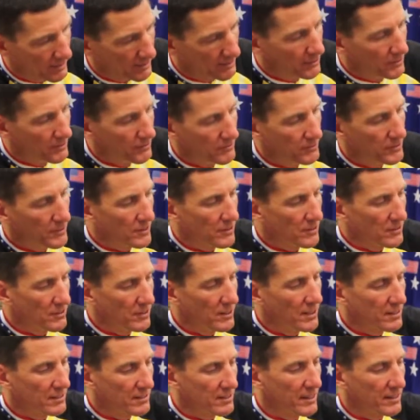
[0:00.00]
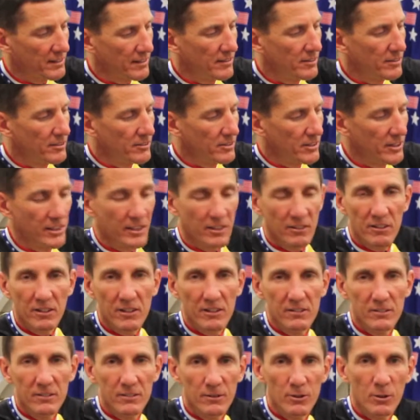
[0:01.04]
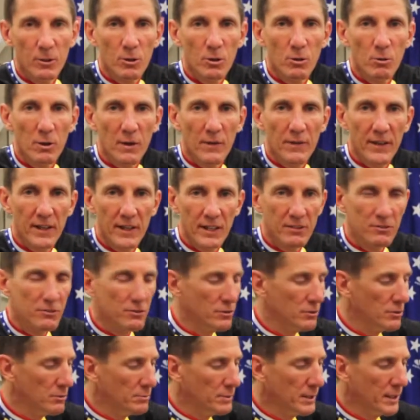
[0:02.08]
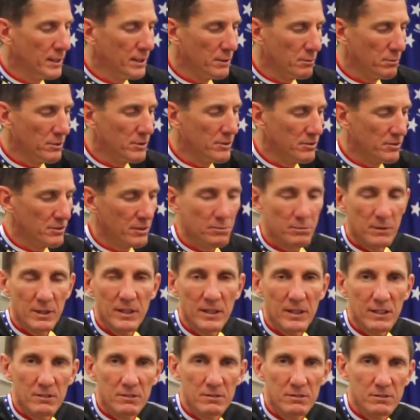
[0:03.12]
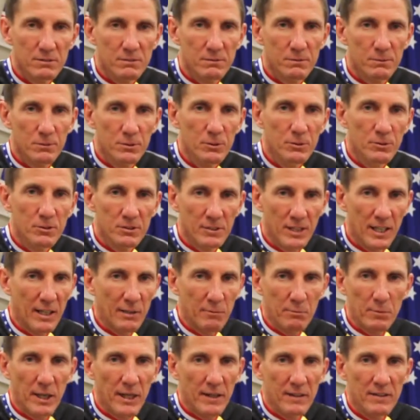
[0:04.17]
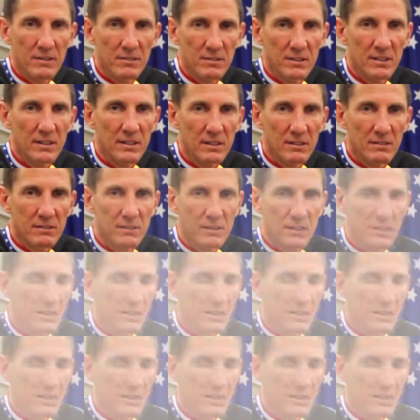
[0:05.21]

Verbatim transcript: If you can see, it's got the little canary logo on the head tube, which is something that's you just can't buy these things.